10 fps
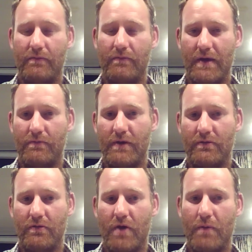that
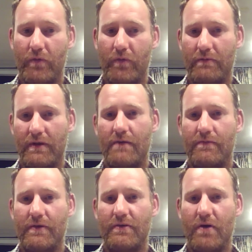rest time or that
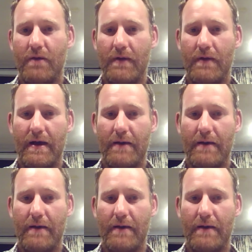recovery time